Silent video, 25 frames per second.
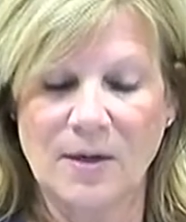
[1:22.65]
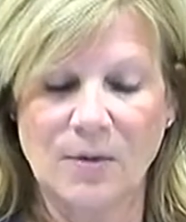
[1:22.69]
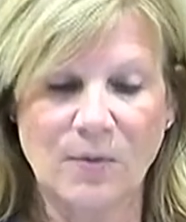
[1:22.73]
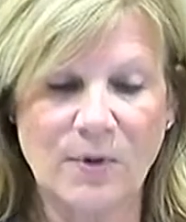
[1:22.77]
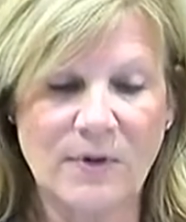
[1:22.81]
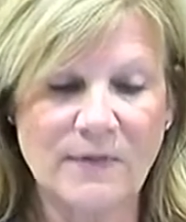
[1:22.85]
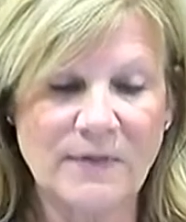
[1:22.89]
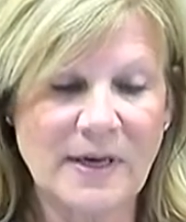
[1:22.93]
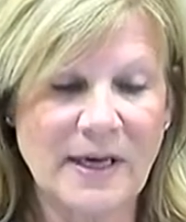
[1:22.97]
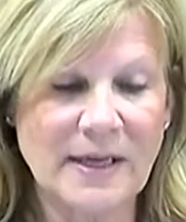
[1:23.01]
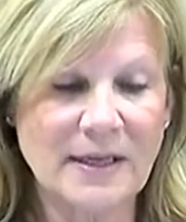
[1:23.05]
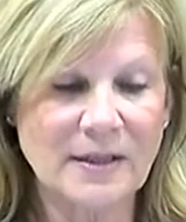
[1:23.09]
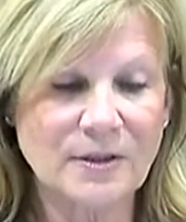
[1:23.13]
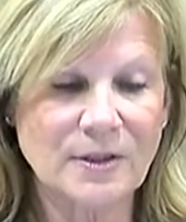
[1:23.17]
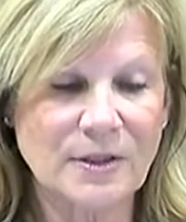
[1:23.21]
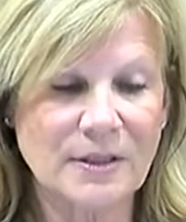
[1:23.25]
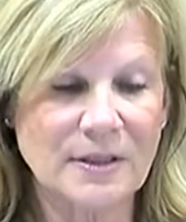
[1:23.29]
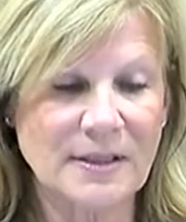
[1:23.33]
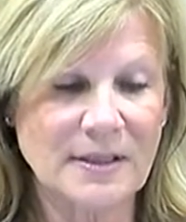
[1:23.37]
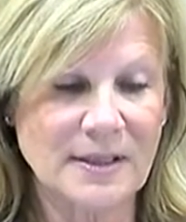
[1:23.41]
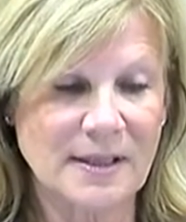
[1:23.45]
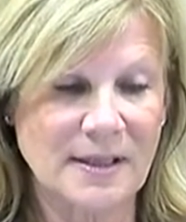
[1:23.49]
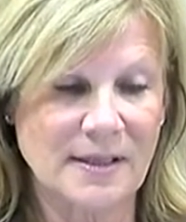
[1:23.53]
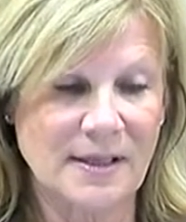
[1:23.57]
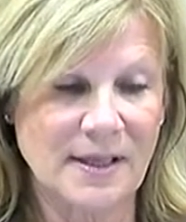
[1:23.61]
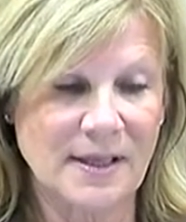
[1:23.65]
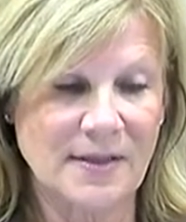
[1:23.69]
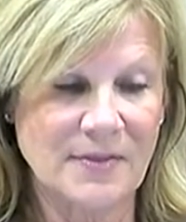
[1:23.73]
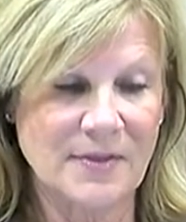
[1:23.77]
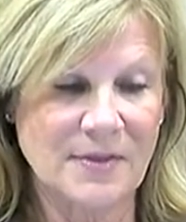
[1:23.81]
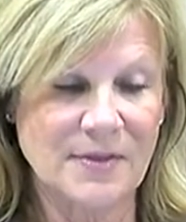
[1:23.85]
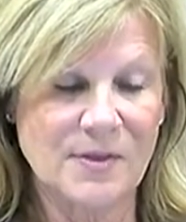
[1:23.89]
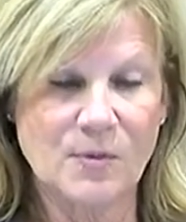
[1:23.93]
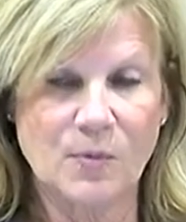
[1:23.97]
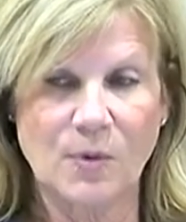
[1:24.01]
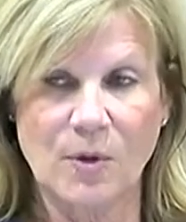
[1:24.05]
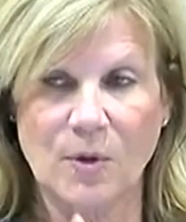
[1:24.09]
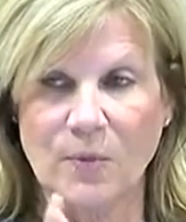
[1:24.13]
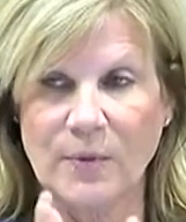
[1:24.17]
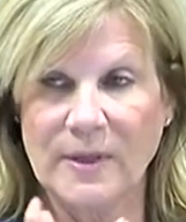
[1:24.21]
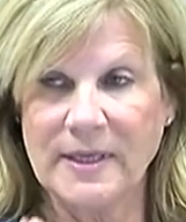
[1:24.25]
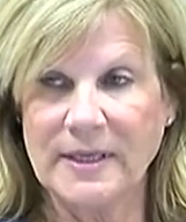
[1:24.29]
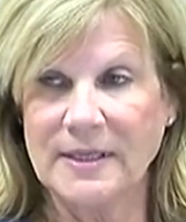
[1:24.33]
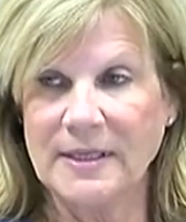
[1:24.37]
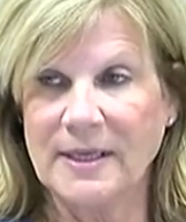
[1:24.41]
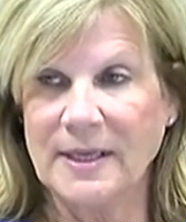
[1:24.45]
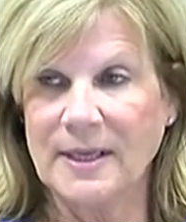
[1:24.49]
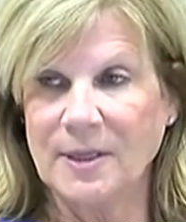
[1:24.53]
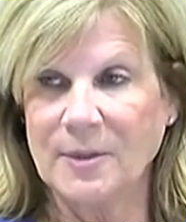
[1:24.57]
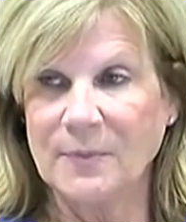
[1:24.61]
We've got to look at, it, at this where we
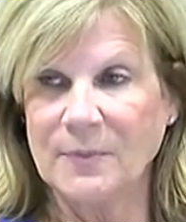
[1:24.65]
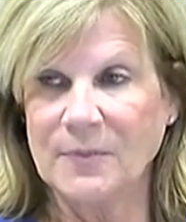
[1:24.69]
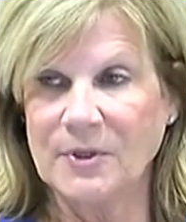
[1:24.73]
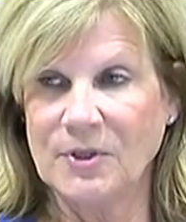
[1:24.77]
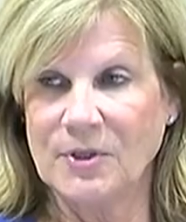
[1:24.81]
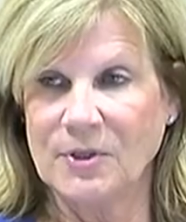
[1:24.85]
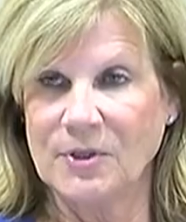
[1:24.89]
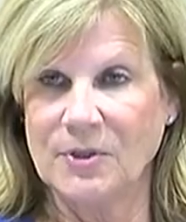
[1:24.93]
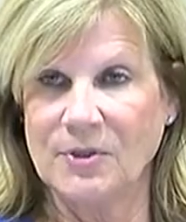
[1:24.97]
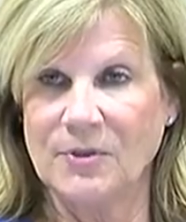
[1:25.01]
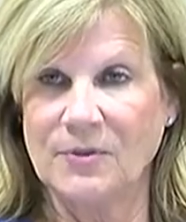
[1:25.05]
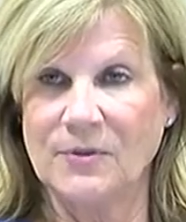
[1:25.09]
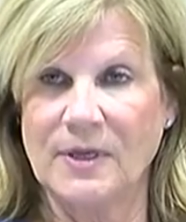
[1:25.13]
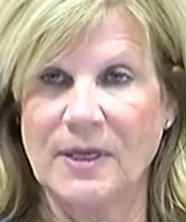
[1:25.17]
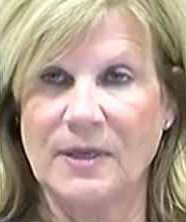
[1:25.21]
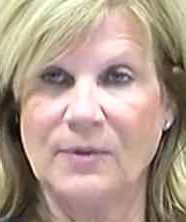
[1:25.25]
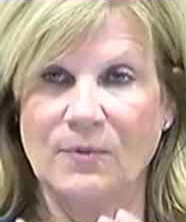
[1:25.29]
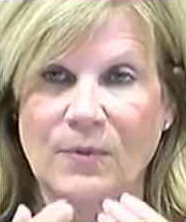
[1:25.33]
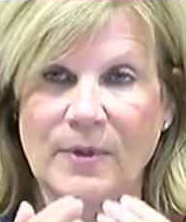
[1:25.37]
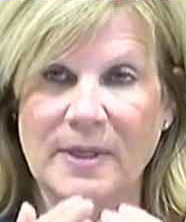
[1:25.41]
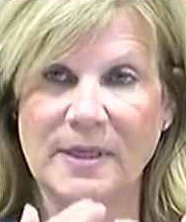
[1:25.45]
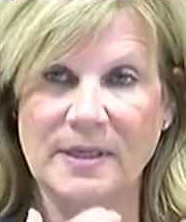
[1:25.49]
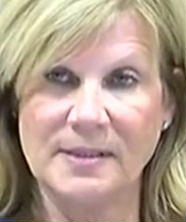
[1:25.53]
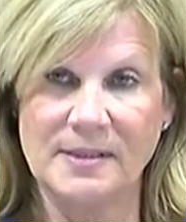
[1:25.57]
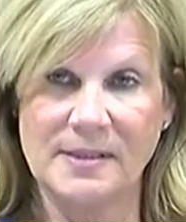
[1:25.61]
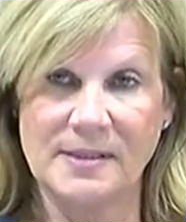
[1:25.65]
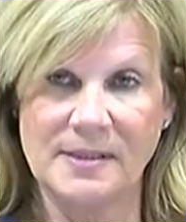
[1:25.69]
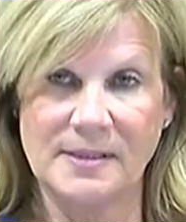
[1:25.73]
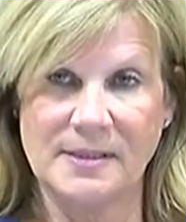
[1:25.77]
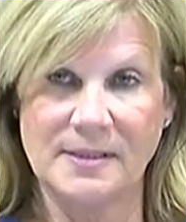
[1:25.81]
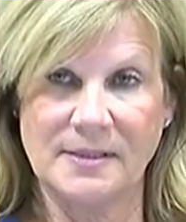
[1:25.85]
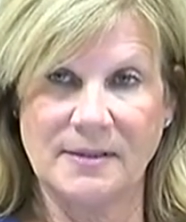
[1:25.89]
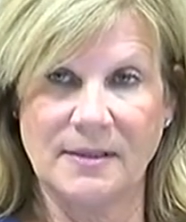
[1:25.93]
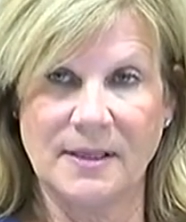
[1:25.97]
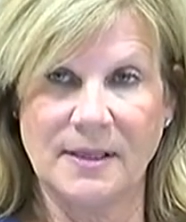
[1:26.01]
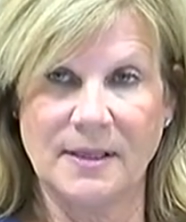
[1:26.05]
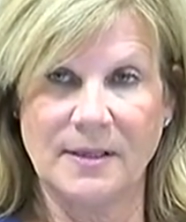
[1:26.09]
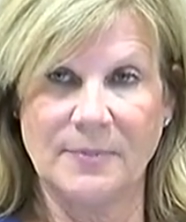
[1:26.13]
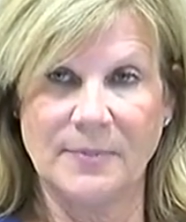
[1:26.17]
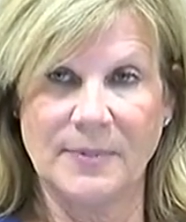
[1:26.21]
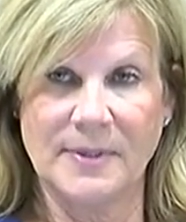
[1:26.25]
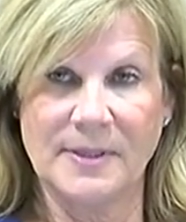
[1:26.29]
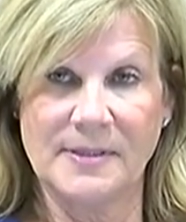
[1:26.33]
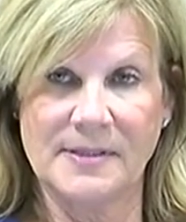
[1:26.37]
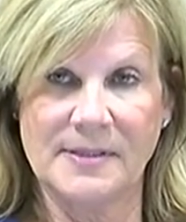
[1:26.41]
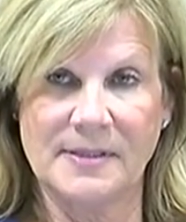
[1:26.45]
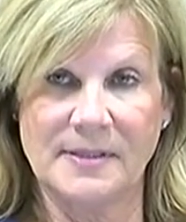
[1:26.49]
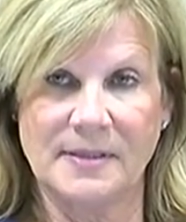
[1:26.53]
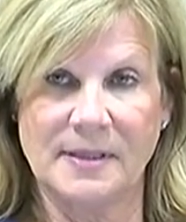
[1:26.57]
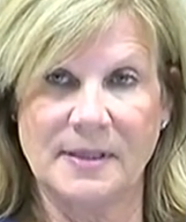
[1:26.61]
can help you and we can still help
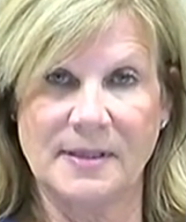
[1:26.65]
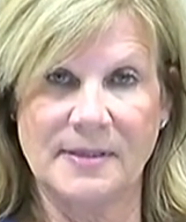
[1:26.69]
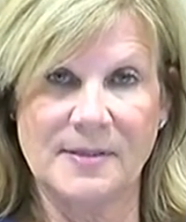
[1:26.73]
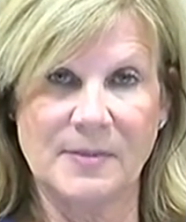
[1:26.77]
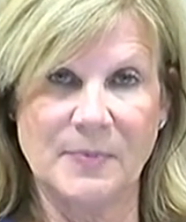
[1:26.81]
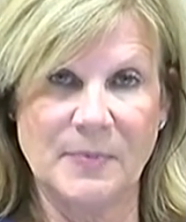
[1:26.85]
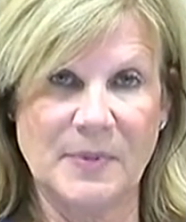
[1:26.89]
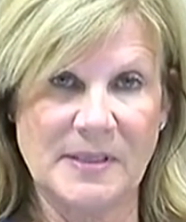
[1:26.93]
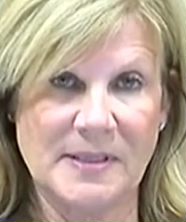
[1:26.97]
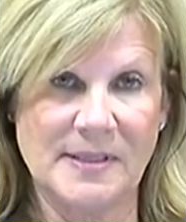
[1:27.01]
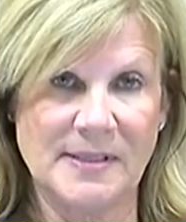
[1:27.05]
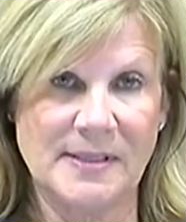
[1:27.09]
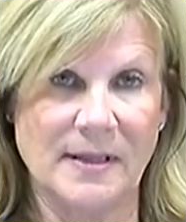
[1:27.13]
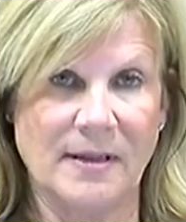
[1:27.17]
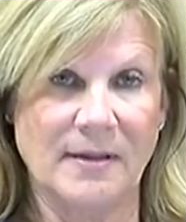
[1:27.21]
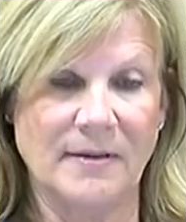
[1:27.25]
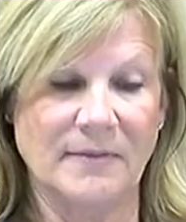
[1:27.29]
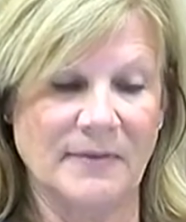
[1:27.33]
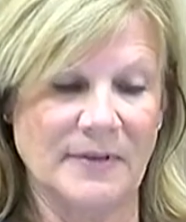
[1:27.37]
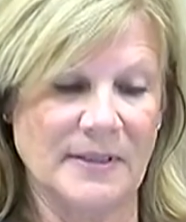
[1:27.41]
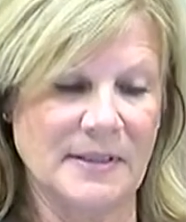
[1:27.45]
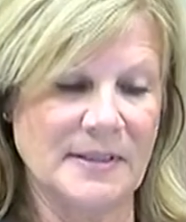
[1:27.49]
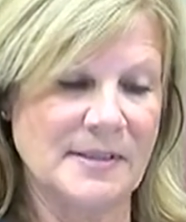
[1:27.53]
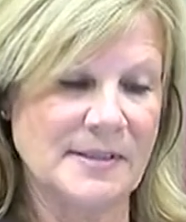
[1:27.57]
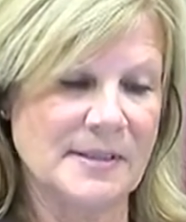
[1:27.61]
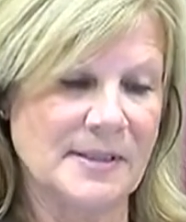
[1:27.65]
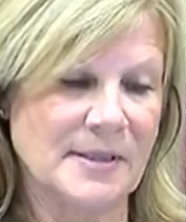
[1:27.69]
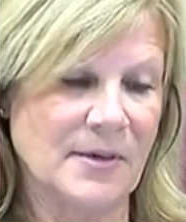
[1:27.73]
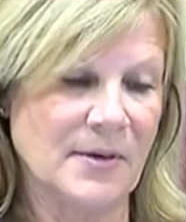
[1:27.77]
us and us be solvent.